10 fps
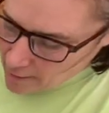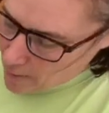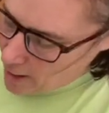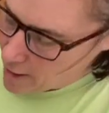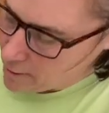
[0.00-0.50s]

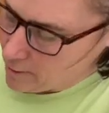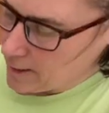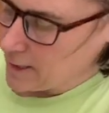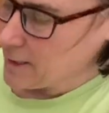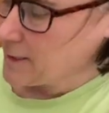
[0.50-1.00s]
powder
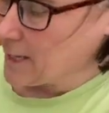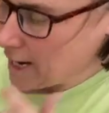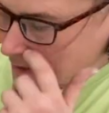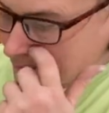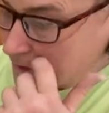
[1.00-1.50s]
is
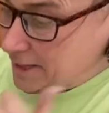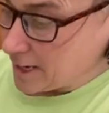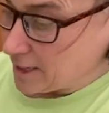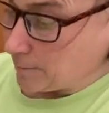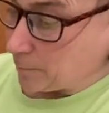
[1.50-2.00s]
a
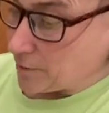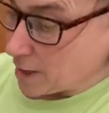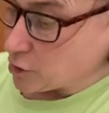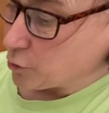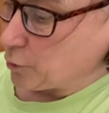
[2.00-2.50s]

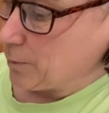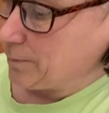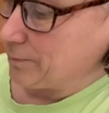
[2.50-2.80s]
natural.